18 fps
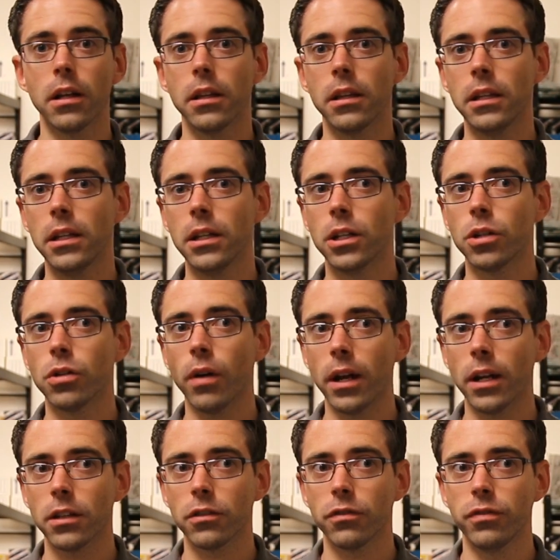the
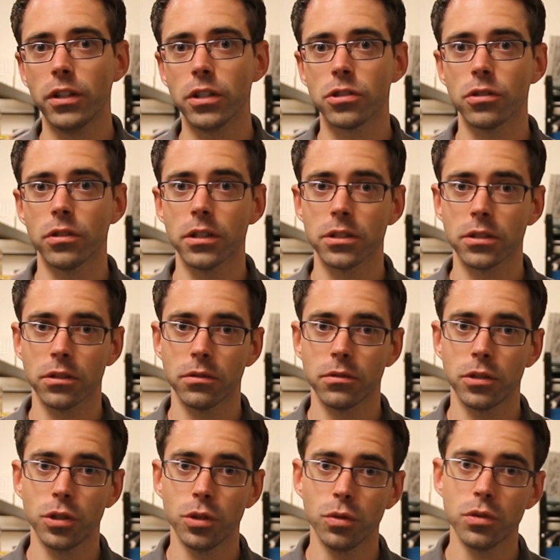credits feature is
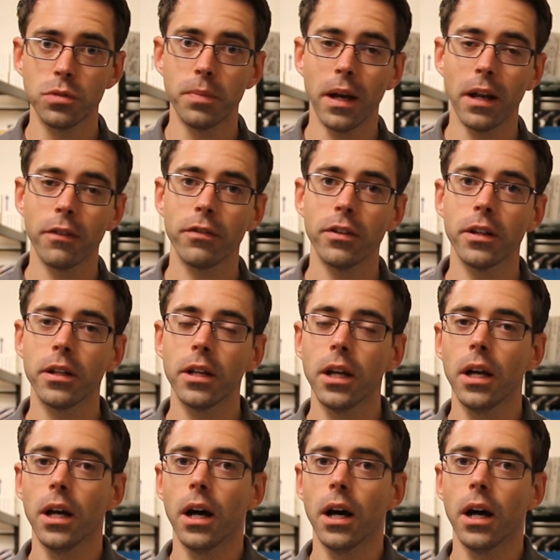a huge benefit.